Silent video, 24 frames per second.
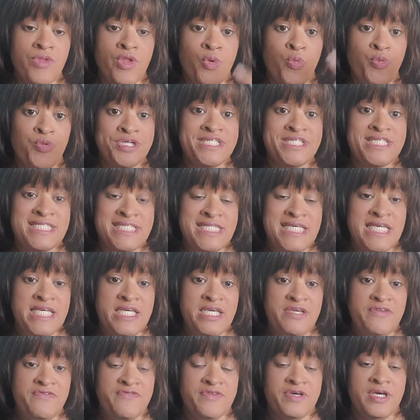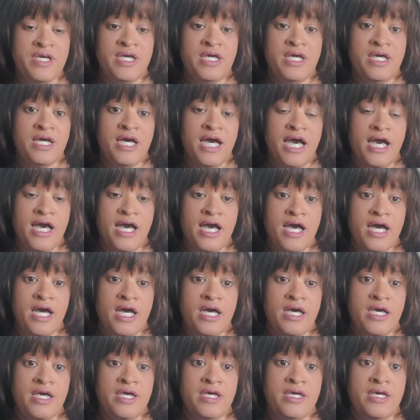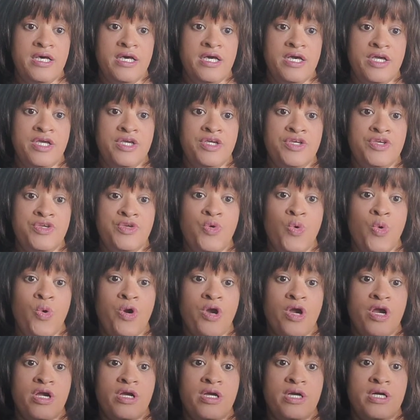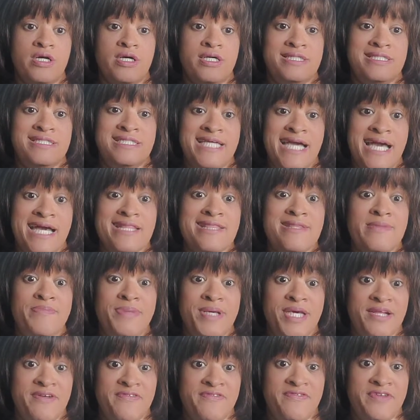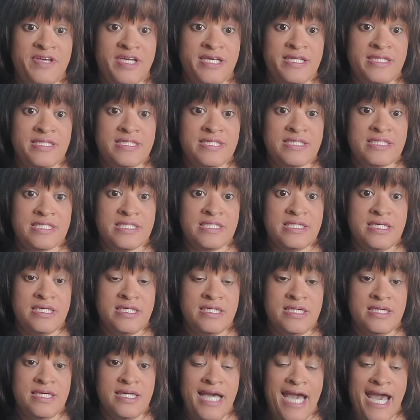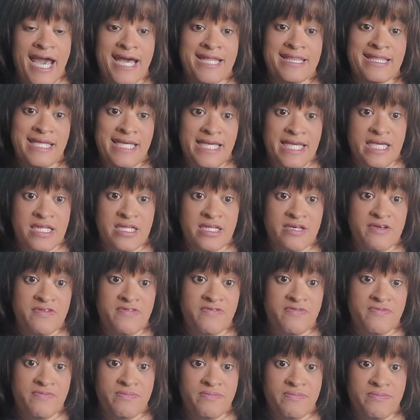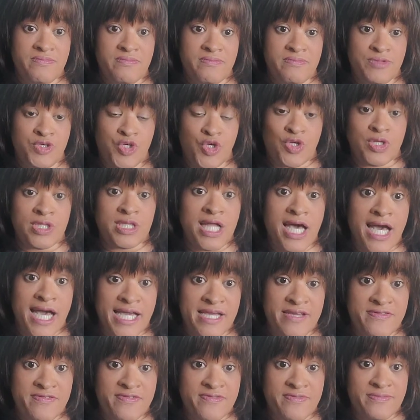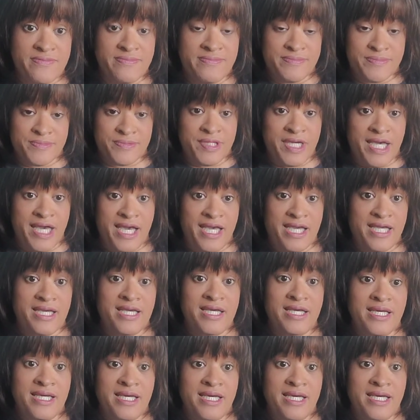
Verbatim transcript: receive uh, your death benefits at the end of your life. Okay.